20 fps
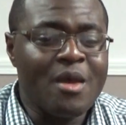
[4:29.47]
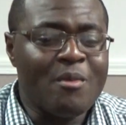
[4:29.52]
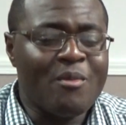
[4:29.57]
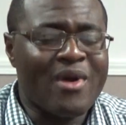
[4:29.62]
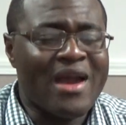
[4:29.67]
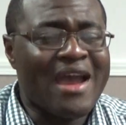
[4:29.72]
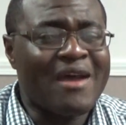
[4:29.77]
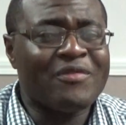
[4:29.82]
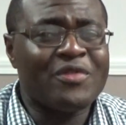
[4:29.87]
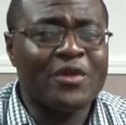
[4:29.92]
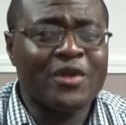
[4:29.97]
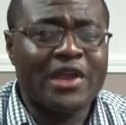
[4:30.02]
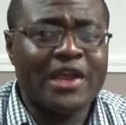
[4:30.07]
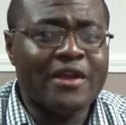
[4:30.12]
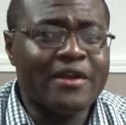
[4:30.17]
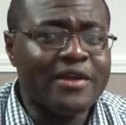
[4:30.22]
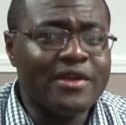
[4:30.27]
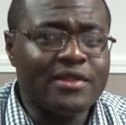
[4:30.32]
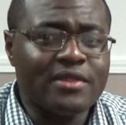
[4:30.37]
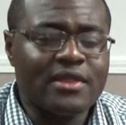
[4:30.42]
But after
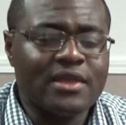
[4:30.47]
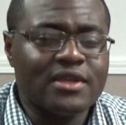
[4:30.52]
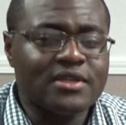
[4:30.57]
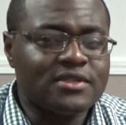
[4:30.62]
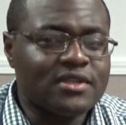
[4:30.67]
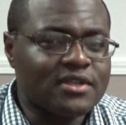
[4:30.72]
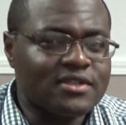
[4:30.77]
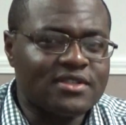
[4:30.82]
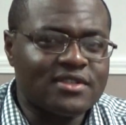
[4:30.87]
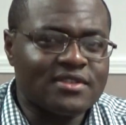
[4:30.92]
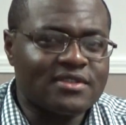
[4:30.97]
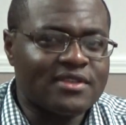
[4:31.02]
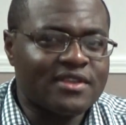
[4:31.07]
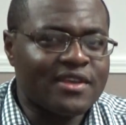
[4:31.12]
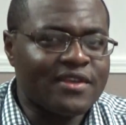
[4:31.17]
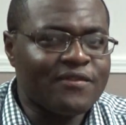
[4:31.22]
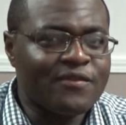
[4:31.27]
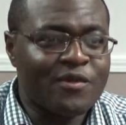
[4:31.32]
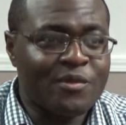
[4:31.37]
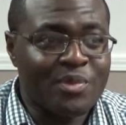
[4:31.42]
hearing things such as
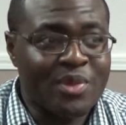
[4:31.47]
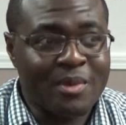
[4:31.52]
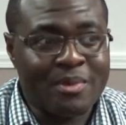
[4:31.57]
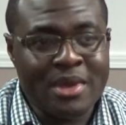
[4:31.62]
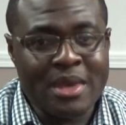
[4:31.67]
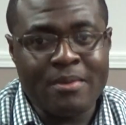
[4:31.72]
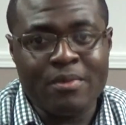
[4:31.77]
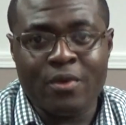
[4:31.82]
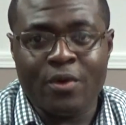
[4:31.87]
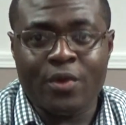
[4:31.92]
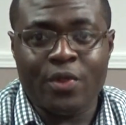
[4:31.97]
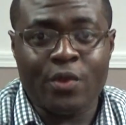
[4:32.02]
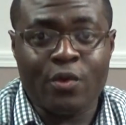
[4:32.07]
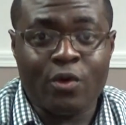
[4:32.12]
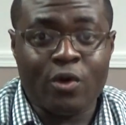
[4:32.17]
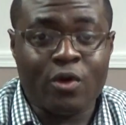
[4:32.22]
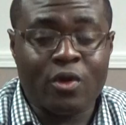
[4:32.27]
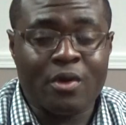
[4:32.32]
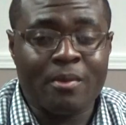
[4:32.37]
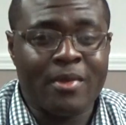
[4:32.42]
that from the people in the
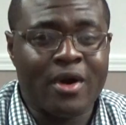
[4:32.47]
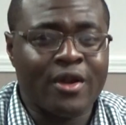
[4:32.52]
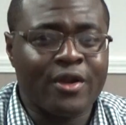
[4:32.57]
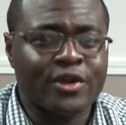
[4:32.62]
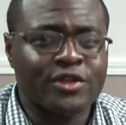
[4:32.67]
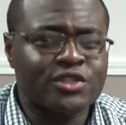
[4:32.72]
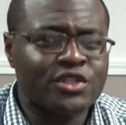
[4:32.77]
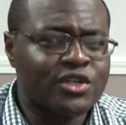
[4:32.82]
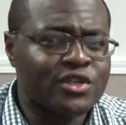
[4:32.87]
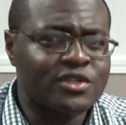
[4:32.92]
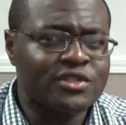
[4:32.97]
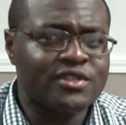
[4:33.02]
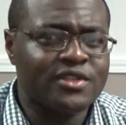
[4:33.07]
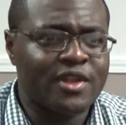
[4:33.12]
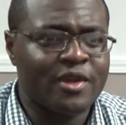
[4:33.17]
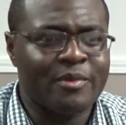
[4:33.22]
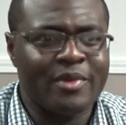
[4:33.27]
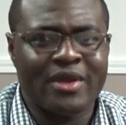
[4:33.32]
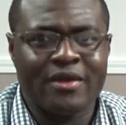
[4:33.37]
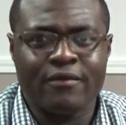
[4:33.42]
world about our church,
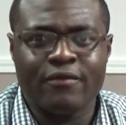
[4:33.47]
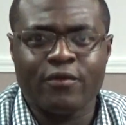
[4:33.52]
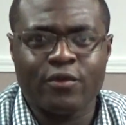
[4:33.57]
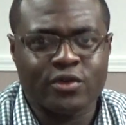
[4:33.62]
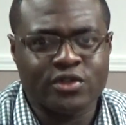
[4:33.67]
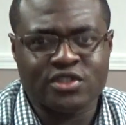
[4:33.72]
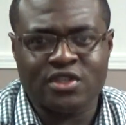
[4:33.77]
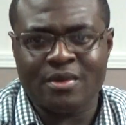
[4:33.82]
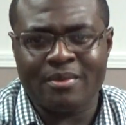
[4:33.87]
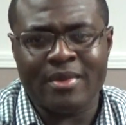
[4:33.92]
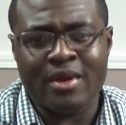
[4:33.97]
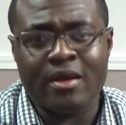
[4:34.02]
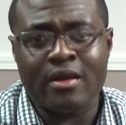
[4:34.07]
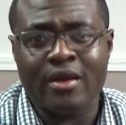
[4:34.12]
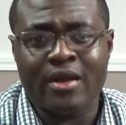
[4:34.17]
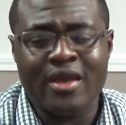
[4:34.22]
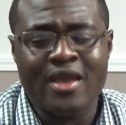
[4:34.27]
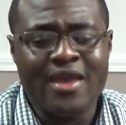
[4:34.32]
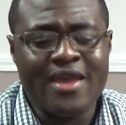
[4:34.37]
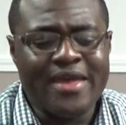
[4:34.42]
they're being forced to
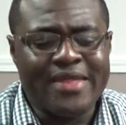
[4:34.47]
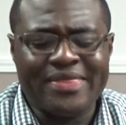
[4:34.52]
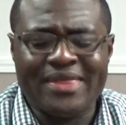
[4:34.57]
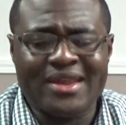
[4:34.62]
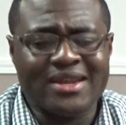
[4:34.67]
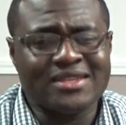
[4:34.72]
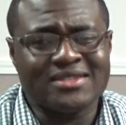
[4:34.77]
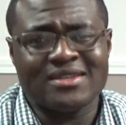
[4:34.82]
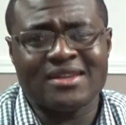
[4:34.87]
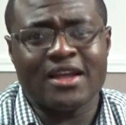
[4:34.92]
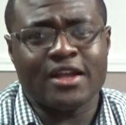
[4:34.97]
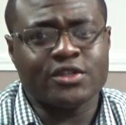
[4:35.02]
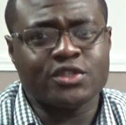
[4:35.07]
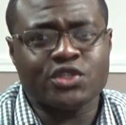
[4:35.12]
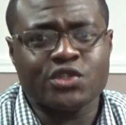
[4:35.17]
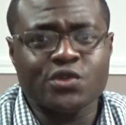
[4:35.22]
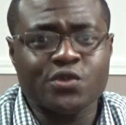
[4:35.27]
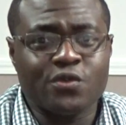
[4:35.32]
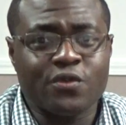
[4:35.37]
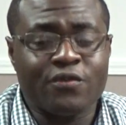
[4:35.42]
marry, that is not
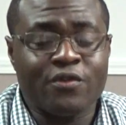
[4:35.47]
true.